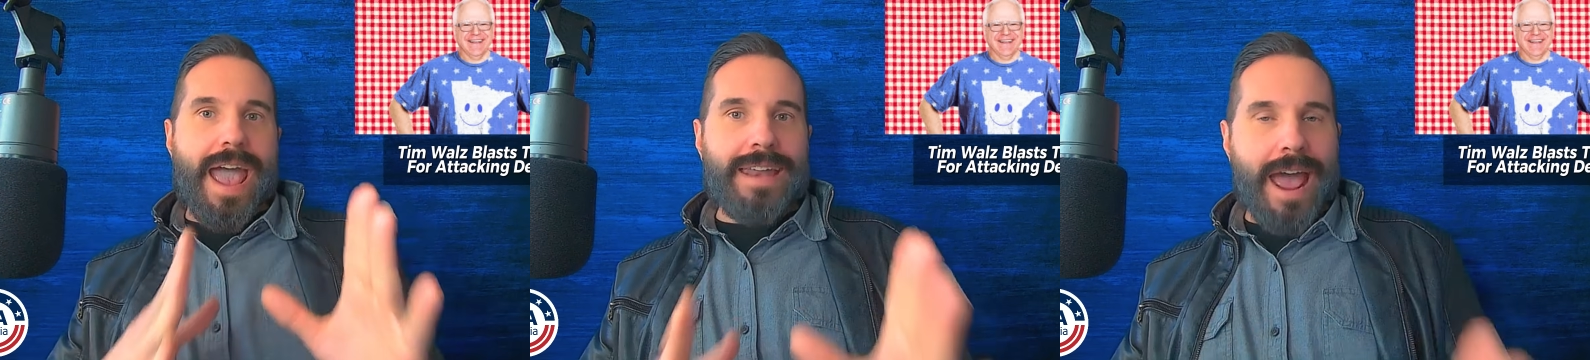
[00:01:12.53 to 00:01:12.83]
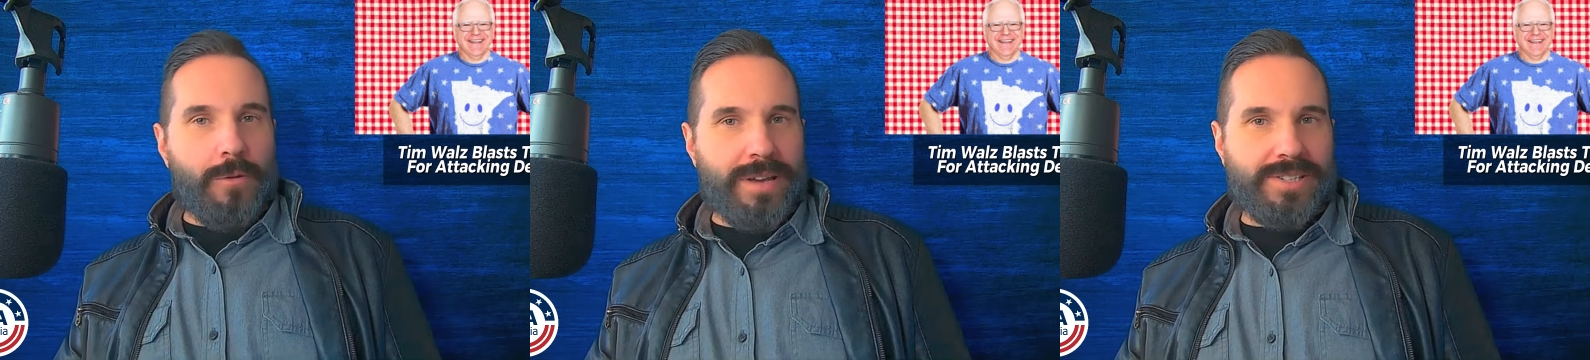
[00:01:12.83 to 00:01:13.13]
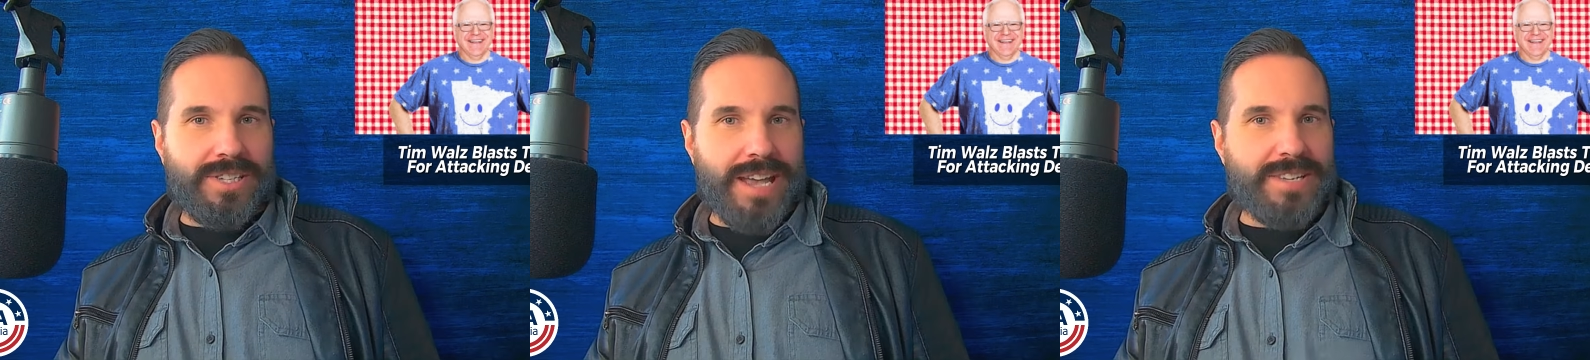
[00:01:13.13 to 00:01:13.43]
Speaker 1: And how
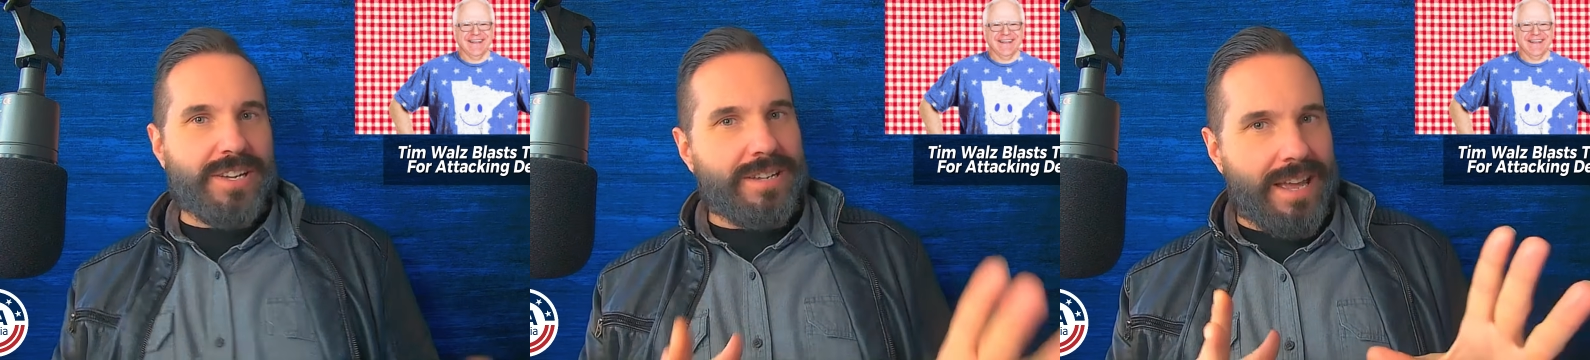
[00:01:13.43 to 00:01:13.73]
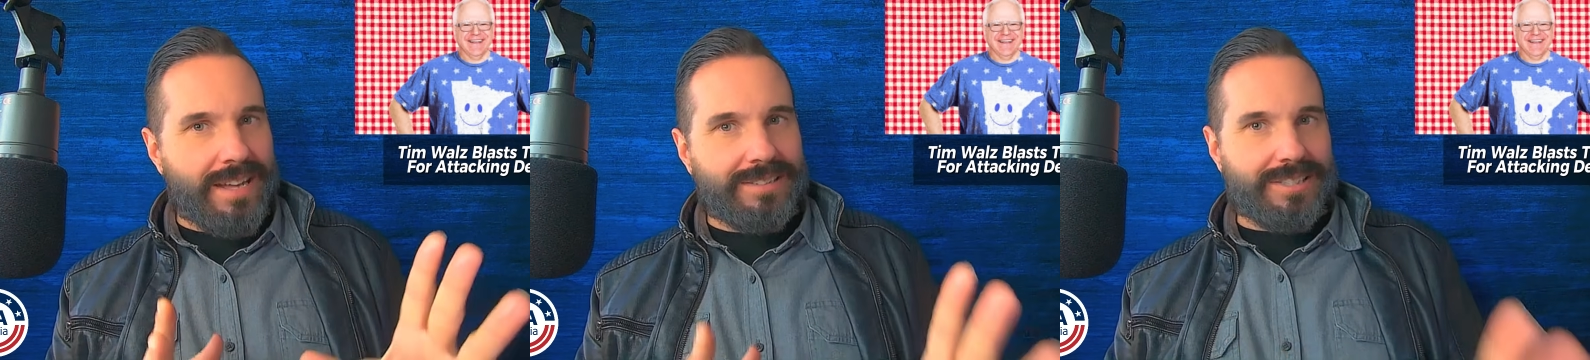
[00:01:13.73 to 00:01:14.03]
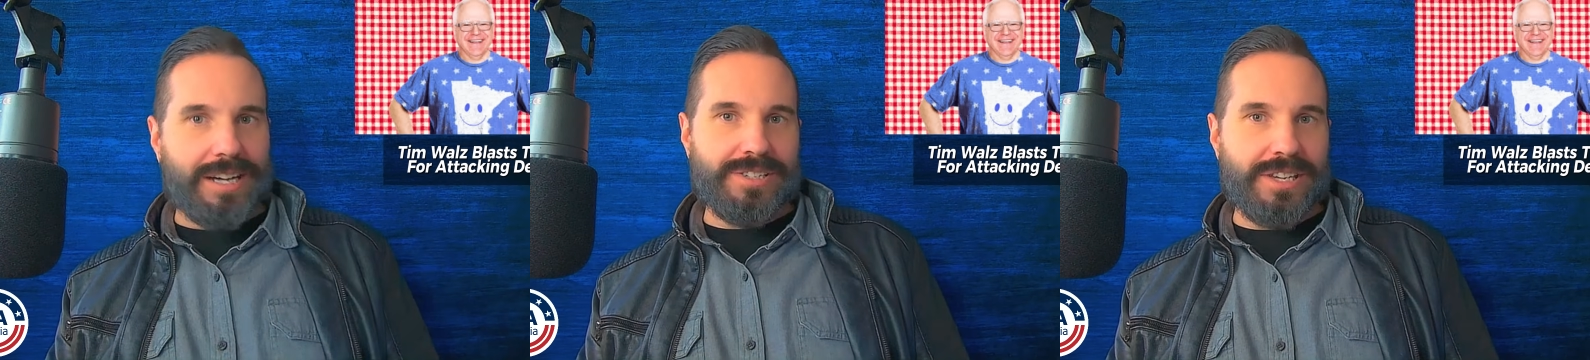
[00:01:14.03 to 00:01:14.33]
he says it
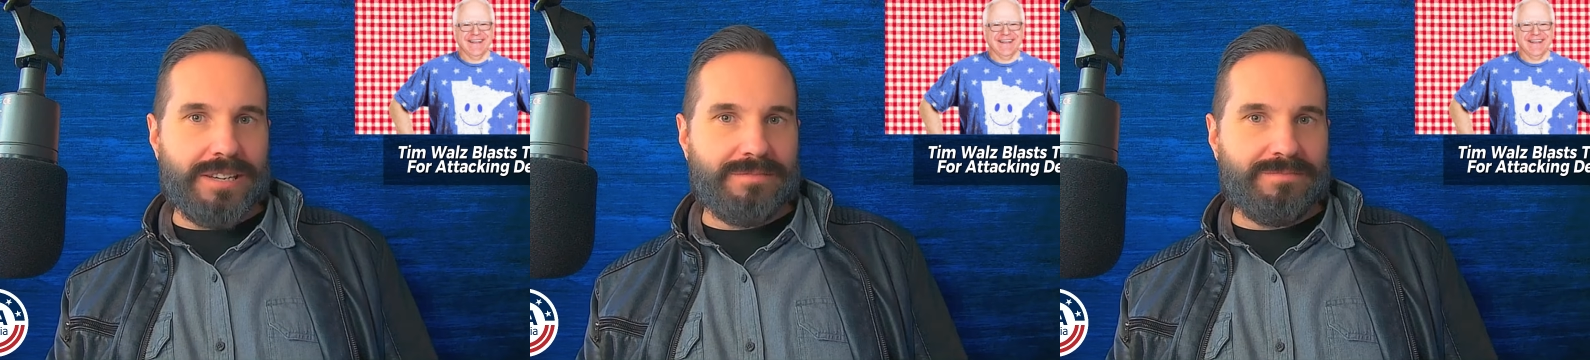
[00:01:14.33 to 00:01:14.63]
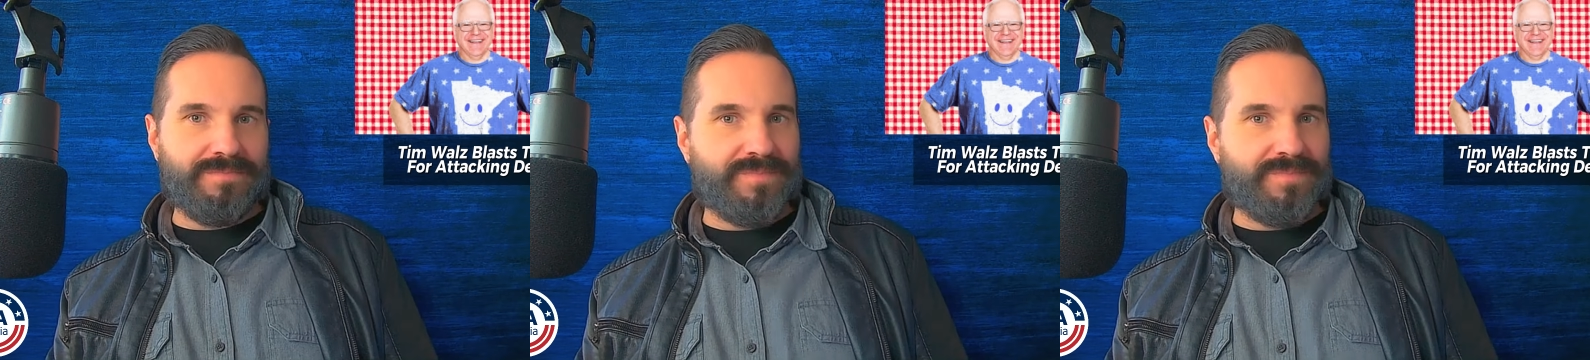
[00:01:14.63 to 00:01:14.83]
and does it,